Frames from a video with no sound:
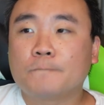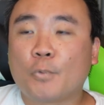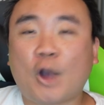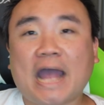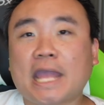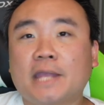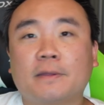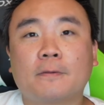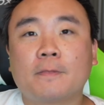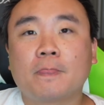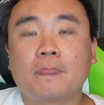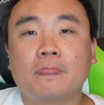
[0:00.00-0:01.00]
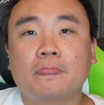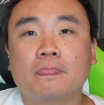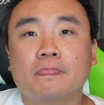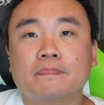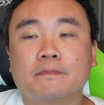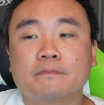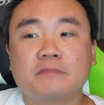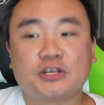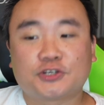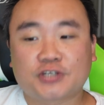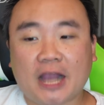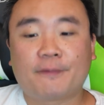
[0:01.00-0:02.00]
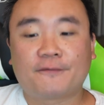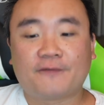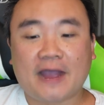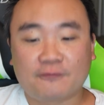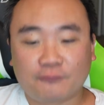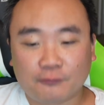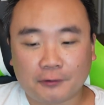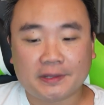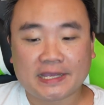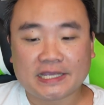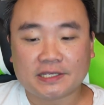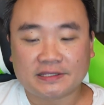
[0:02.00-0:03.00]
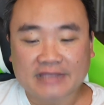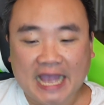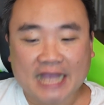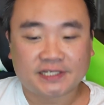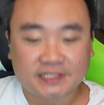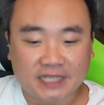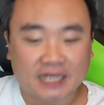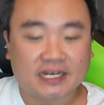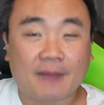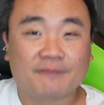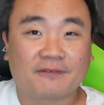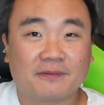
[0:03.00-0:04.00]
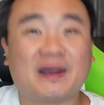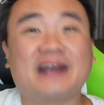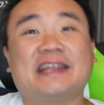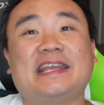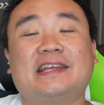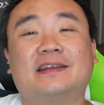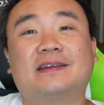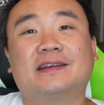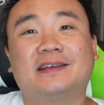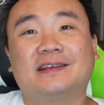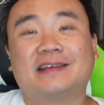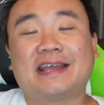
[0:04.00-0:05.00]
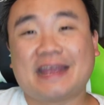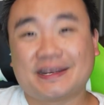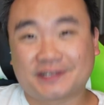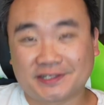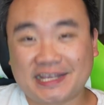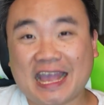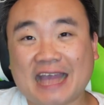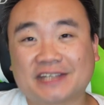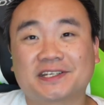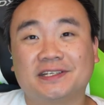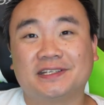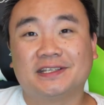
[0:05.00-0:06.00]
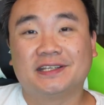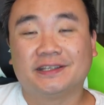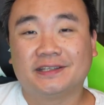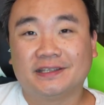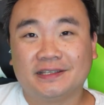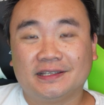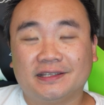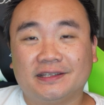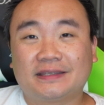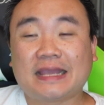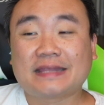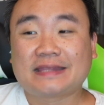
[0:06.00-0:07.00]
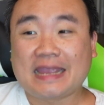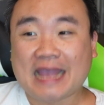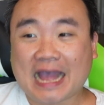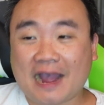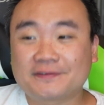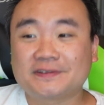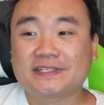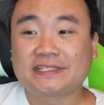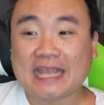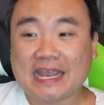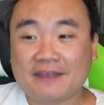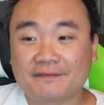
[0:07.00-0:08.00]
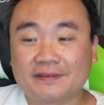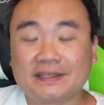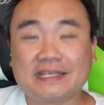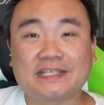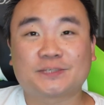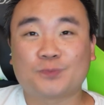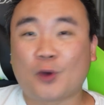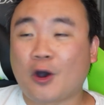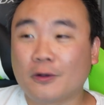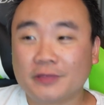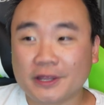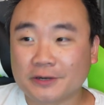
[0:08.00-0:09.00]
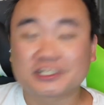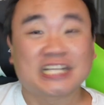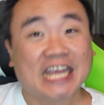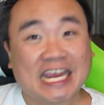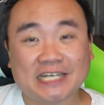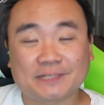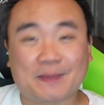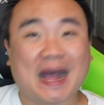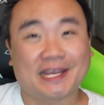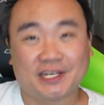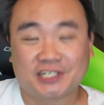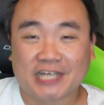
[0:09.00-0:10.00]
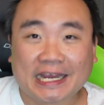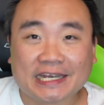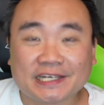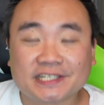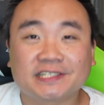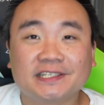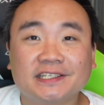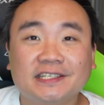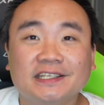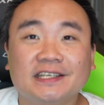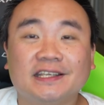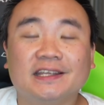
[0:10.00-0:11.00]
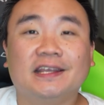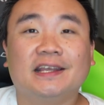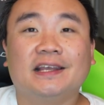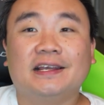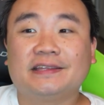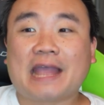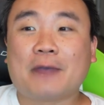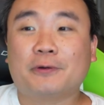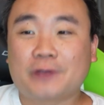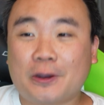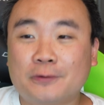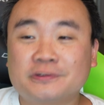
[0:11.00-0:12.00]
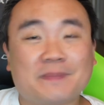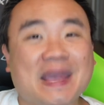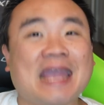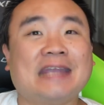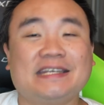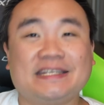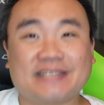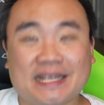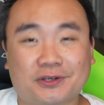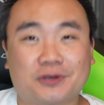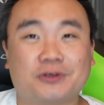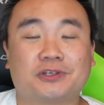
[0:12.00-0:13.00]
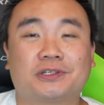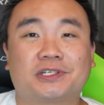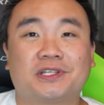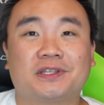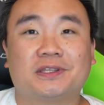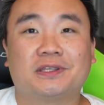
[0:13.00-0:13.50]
Why? Is Shopify really that stuck up for money? And the answer is yes. That they have to save these small little chains, pocket chains, that would go into paying these interns